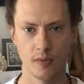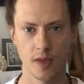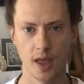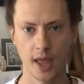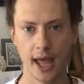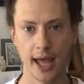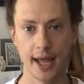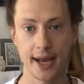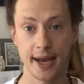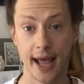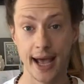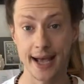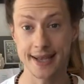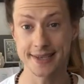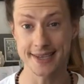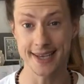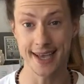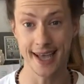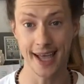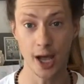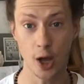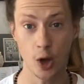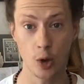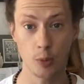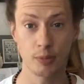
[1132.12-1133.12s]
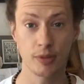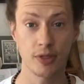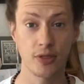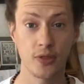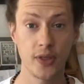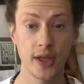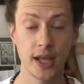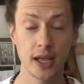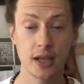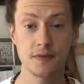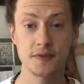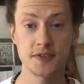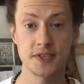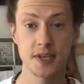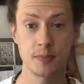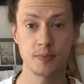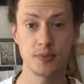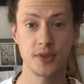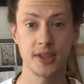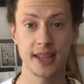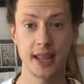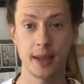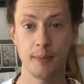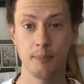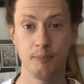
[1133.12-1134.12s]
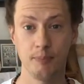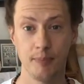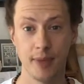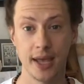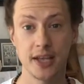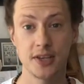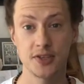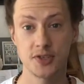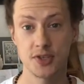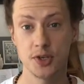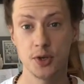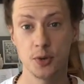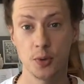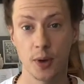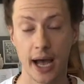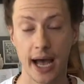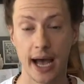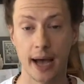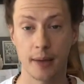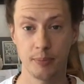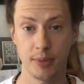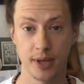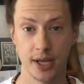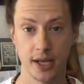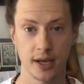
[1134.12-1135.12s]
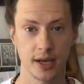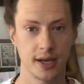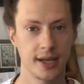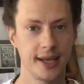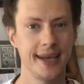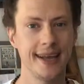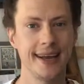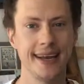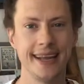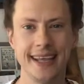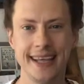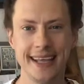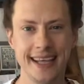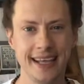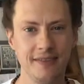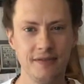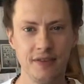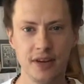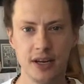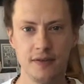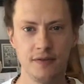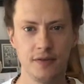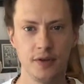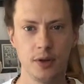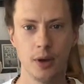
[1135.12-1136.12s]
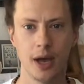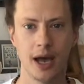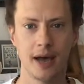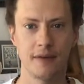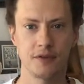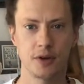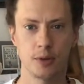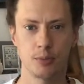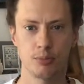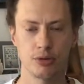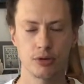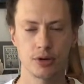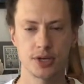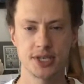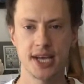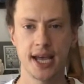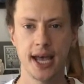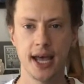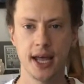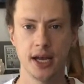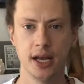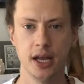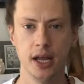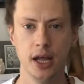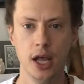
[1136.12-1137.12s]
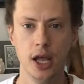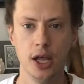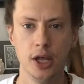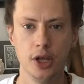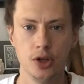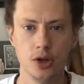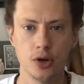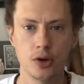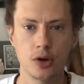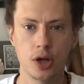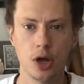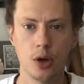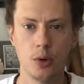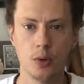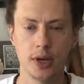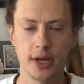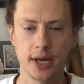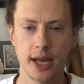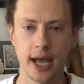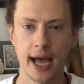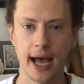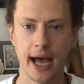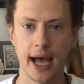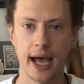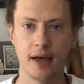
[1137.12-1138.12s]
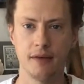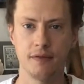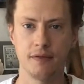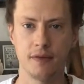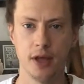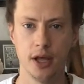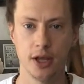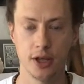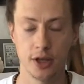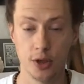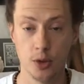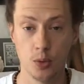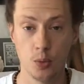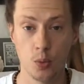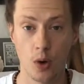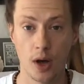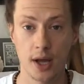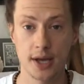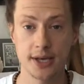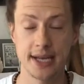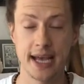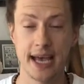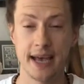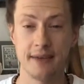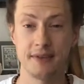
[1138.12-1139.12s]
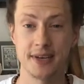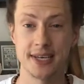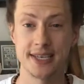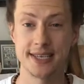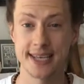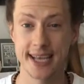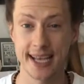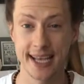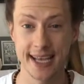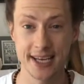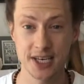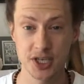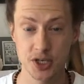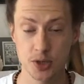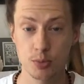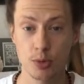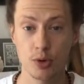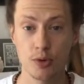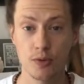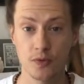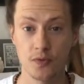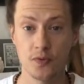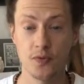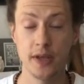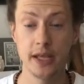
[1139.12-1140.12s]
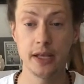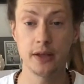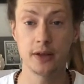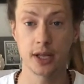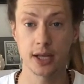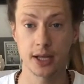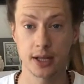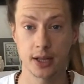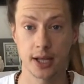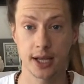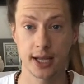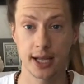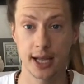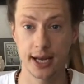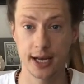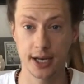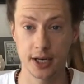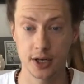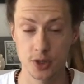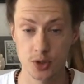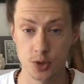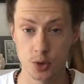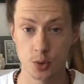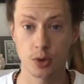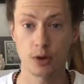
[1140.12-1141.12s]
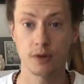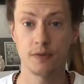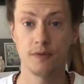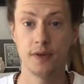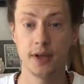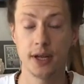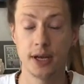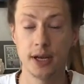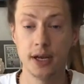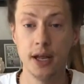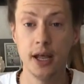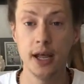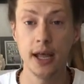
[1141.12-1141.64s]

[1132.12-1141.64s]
and as a help, think of something that makes you happy. Again, even if you have to pretend, you want to have a tangible feeling, like an endorphin